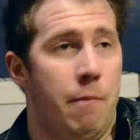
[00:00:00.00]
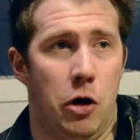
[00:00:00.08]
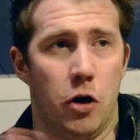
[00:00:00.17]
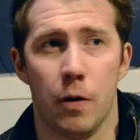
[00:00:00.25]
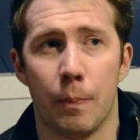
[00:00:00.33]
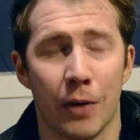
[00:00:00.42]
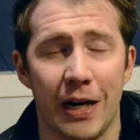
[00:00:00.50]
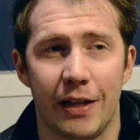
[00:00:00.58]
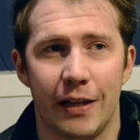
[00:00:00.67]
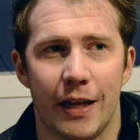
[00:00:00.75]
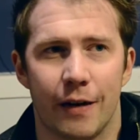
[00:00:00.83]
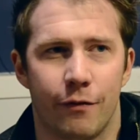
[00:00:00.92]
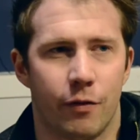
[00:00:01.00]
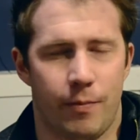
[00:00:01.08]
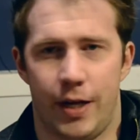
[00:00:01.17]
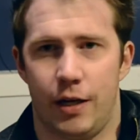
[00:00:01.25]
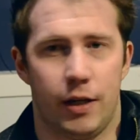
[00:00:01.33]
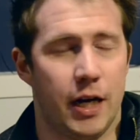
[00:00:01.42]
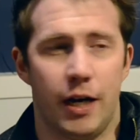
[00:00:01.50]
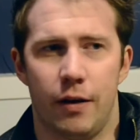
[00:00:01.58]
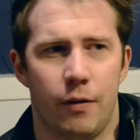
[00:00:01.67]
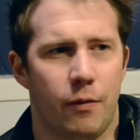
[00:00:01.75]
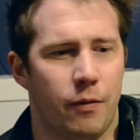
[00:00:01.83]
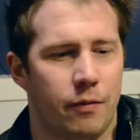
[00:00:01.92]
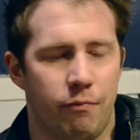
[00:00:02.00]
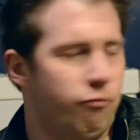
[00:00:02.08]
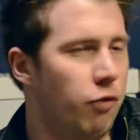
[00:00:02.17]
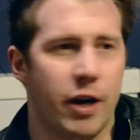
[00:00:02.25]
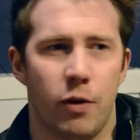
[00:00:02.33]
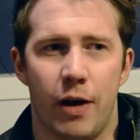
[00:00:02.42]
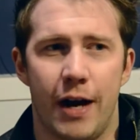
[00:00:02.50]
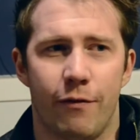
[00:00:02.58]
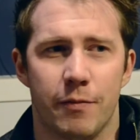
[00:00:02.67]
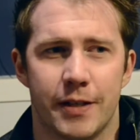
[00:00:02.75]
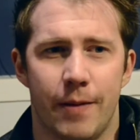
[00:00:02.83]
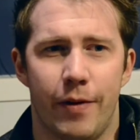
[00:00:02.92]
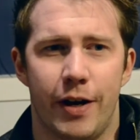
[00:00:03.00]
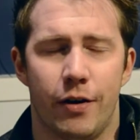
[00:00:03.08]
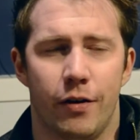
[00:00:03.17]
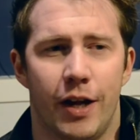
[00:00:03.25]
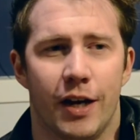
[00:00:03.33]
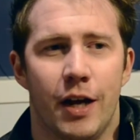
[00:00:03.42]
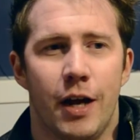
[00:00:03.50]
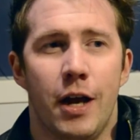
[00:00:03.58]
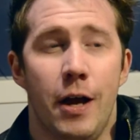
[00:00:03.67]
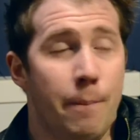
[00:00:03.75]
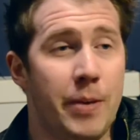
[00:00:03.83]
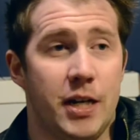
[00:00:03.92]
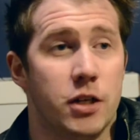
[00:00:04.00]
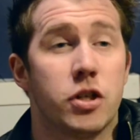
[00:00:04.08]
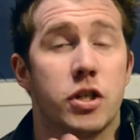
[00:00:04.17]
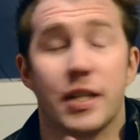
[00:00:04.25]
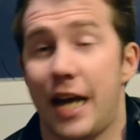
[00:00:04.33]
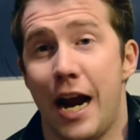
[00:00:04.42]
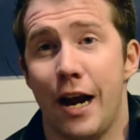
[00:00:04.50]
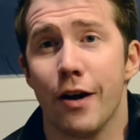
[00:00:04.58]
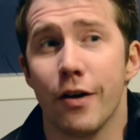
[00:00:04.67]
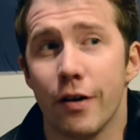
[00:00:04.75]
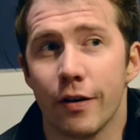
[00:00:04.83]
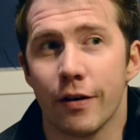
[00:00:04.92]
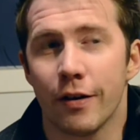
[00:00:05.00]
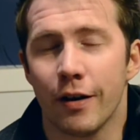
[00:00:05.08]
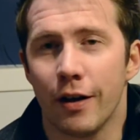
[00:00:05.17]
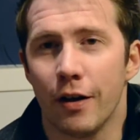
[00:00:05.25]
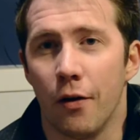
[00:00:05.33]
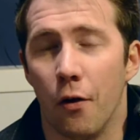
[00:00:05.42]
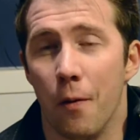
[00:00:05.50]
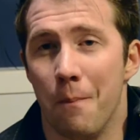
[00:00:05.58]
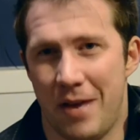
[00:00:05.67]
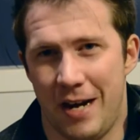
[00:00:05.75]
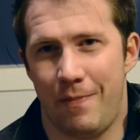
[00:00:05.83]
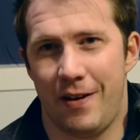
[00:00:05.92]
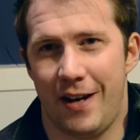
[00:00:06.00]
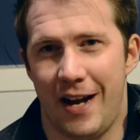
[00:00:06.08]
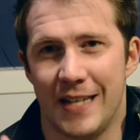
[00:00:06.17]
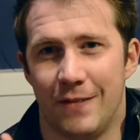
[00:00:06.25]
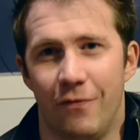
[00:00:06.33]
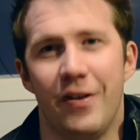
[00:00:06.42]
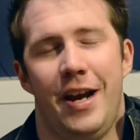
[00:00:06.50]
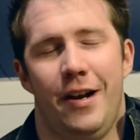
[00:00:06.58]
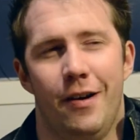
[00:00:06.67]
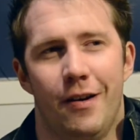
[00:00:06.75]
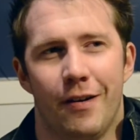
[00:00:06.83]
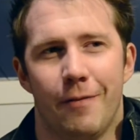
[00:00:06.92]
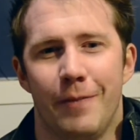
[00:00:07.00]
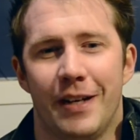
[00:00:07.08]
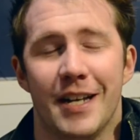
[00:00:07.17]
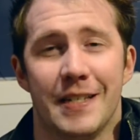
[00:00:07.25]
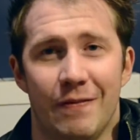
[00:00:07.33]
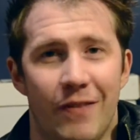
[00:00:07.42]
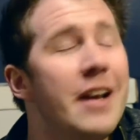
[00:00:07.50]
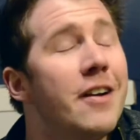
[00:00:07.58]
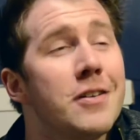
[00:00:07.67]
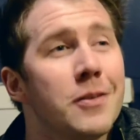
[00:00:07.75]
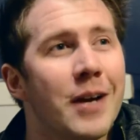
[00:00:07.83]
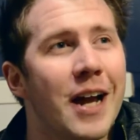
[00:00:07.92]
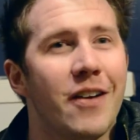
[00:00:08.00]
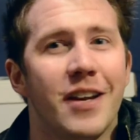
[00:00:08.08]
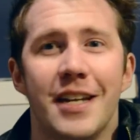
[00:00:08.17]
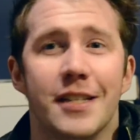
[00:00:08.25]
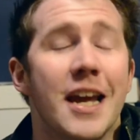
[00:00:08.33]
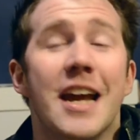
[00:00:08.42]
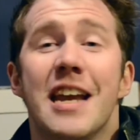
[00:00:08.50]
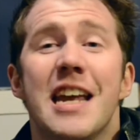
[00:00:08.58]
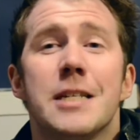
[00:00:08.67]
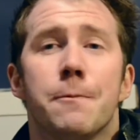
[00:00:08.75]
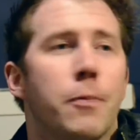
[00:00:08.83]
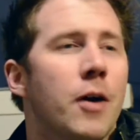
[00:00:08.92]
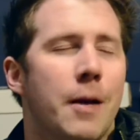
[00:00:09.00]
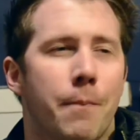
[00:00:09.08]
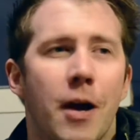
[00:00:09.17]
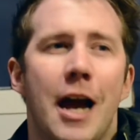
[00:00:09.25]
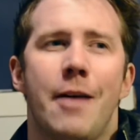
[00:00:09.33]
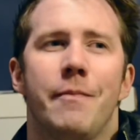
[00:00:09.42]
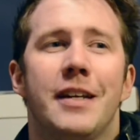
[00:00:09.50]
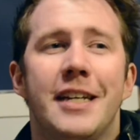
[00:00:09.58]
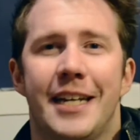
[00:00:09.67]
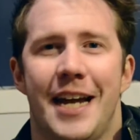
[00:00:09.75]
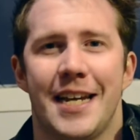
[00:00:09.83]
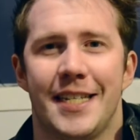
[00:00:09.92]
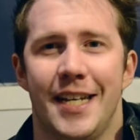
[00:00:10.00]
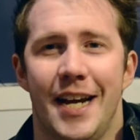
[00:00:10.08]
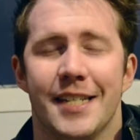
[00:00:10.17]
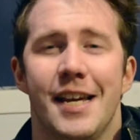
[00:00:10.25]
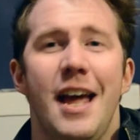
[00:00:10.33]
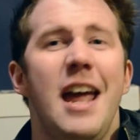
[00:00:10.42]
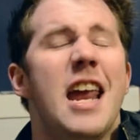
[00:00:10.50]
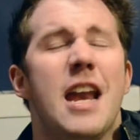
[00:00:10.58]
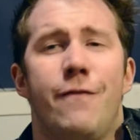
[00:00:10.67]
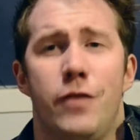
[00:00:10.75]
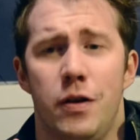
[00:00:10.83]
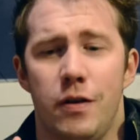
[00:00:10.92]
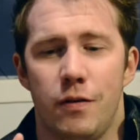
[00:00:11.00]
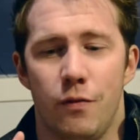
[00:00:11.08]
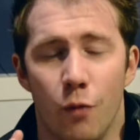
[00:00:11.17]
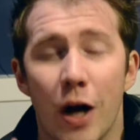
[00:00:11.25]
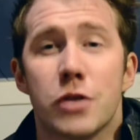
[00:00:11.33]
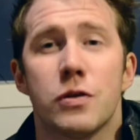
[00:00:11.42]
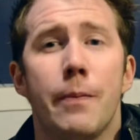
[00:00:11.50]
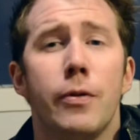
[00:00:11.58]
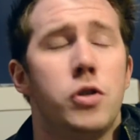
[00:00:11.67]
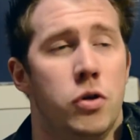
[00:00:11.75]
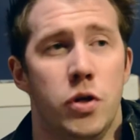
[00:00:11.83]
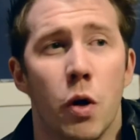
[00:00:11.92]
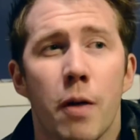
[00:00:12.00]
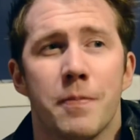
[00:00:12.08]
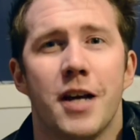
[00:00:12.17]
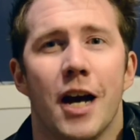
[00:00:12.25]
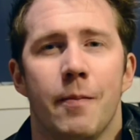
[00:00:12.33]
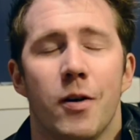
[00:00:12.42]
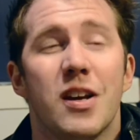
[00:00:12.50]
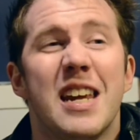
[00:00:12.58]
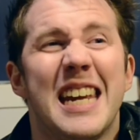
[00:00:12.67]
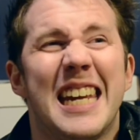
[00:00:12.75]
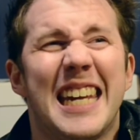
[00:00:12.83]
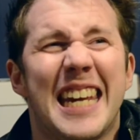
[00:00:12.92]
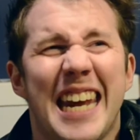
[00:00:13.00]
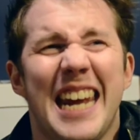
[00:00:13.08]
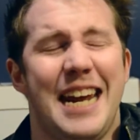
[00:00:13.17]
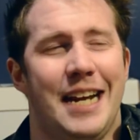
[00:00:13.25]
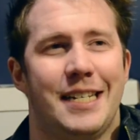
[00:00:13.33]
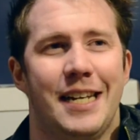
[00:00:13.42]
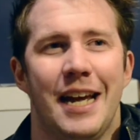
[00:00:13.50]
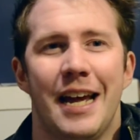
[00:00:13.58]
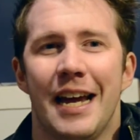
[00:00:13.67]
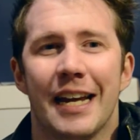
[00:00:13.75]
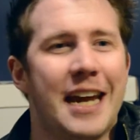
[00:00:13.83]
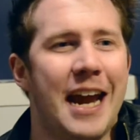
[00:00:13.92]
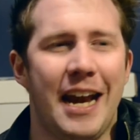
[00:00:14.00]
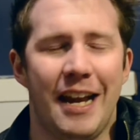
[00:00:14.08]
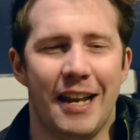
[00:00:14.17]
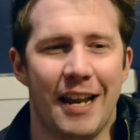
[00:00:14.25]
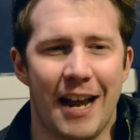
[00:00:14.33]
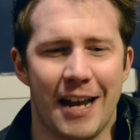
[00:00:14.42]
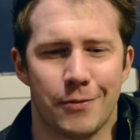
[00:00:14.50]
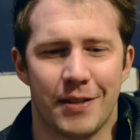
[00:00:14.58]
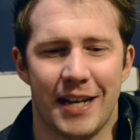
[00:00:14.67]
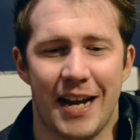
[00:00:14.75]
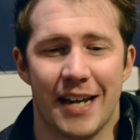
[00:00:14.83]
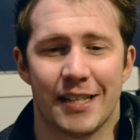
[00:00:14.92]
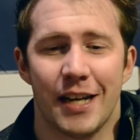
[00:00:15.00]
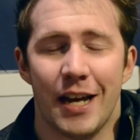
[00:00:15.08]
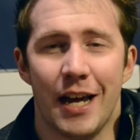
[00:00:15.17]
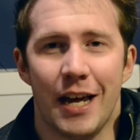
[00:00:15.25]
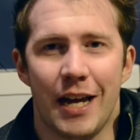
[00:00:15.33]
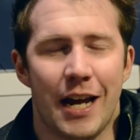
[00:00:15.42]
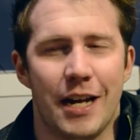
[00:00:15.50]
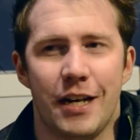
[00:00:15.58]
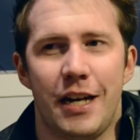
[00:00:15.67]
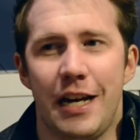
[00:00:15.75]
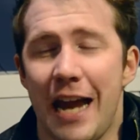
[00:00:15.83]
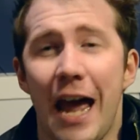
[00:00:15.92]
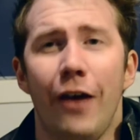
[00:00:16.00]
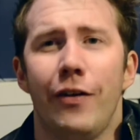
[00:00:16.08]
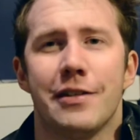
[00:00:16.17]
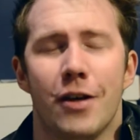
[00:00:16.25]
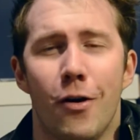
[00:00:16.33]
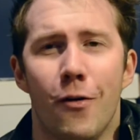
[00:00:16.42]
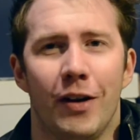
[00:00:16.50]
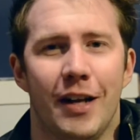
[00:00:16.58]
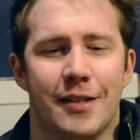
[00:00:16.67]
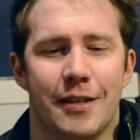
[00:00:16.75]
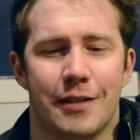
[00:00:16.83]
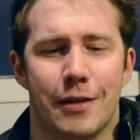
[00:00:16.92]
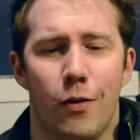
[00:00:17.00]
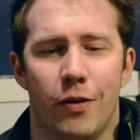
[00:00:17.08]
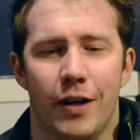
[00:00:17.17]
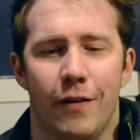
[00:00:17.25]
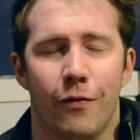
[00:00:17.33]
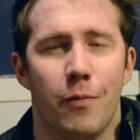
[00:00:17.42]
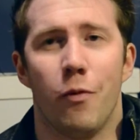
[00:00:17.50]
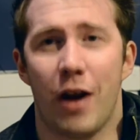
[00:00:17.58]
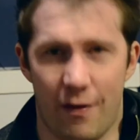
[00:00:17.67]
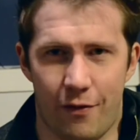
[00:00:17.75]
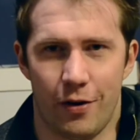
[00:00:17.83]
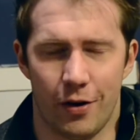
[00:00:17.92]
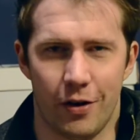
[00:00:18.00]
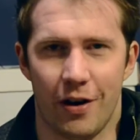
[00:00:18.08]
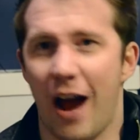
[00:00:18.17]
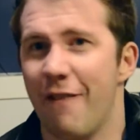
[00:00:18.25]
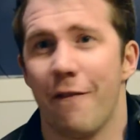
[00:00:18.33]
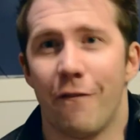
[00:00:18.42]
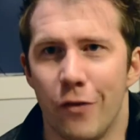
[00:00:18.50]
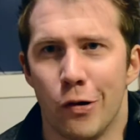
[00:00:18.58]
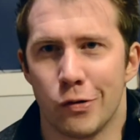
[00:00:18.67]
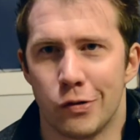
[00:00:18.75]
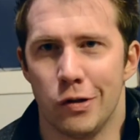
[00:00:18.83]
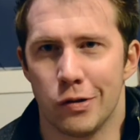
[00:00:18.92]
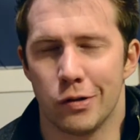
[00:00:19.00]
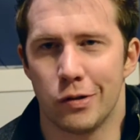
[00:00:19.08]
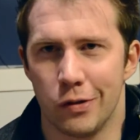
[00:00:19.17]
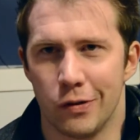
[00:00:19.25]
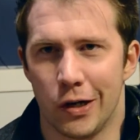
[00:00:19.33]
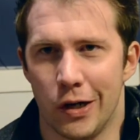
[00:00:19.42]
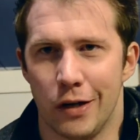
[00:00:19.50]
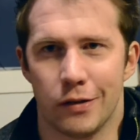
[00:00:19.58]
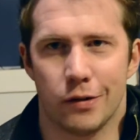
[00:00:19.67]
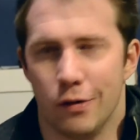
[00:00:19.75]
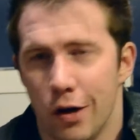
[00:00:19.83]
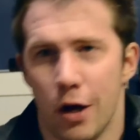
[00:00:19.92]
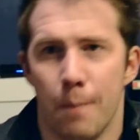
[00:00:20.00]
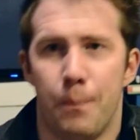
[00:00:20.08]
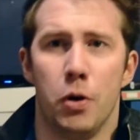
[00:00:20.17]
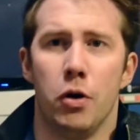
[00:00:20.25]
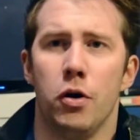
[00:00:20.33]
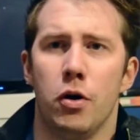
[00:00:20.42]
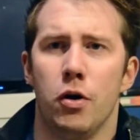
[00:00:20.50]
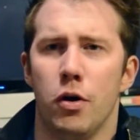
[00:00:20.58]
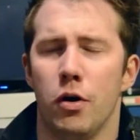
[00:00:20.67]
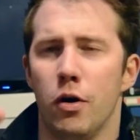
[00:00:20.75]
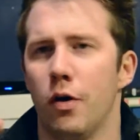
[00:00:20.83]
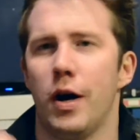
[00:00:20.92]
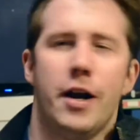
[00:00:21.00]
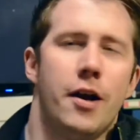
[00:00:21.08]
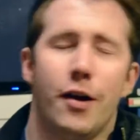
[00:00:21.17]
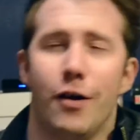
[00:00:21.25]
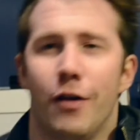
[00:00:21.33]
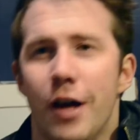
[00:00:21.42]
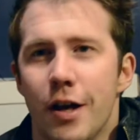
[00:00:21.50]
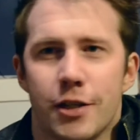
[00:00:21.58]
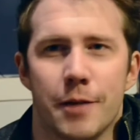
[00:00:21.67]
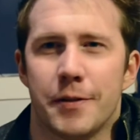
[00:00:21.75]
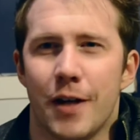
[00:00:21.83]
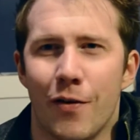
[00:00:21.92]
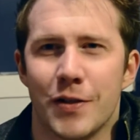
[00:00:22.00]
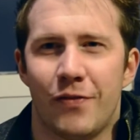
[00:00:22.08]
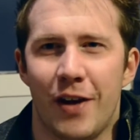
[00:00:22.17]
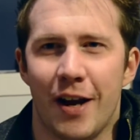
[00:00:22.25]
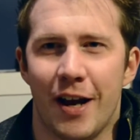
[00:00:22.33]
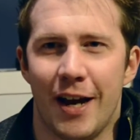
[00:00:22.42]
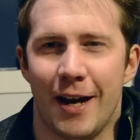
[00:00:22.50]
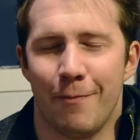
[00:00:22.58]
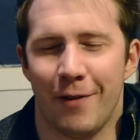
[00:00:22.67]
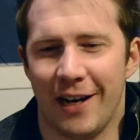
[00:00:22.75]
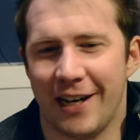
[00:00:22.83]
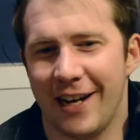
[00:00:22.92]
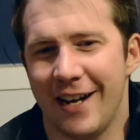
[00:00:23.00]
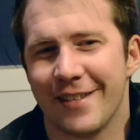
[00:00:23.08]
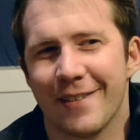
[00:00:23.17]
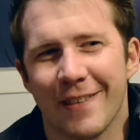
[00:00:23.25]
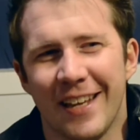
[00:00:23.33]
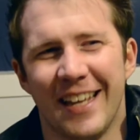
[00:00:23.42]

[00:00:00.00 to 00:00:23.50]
her breathing, like, from, like, getting the running away from somebody or, like, being scared. Or maybe it's Vader. Because Vader's around. He's in his prime kick-ass days. And if you watch Rebels, you know what I'm talking about. He kicked Kanan and Ezra's ass. And he held his own against Ahsoka, from what I've heard. I've been in season 2, guys, so boo! I know! Some Star Wars fan I am, right, guys?